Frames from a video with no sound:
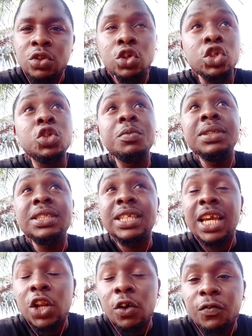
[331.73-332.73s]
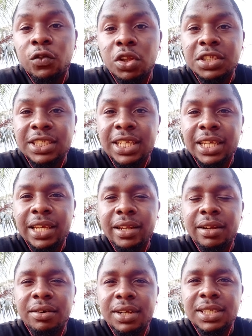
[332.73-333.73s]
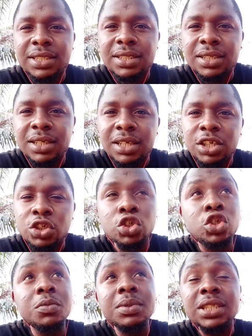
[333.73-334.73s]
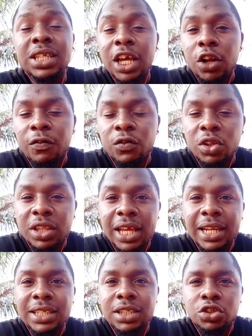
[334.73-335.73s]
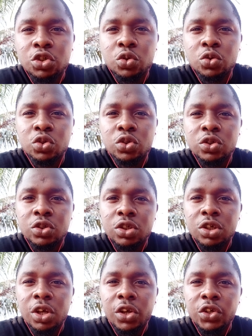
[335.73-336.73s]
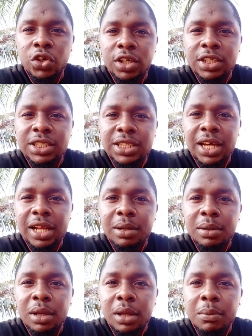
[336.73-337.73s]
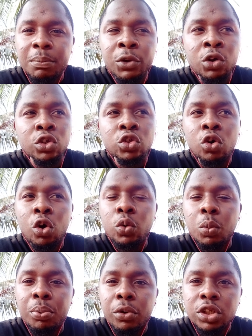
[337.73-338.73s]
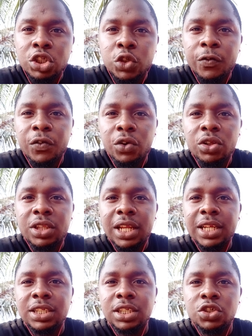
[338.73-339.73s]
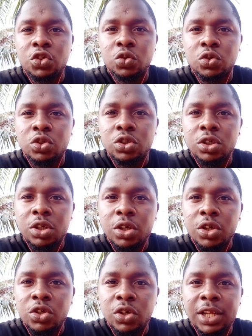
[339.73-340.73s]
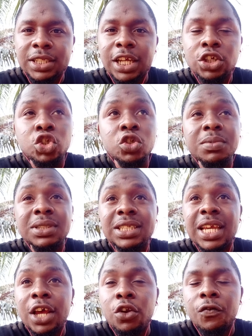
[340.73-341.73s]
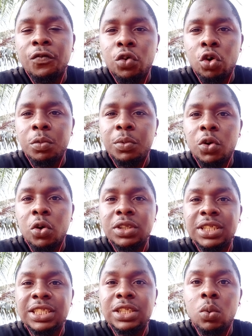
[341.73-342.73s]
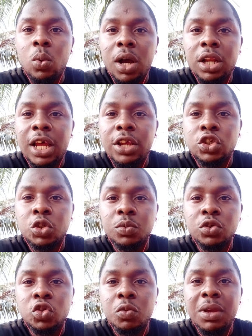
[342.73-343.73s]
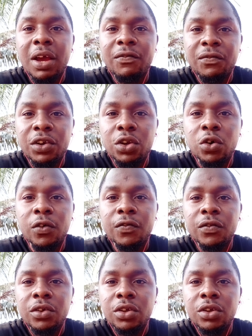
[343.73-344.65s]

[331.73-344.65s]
You should be scared of not taking the risk. You should be scared of not telling the truth. You understand? Because God will punish you for not telling the truth. You understand? You should be scared of God because he's the one that you're supposed to be afraid of.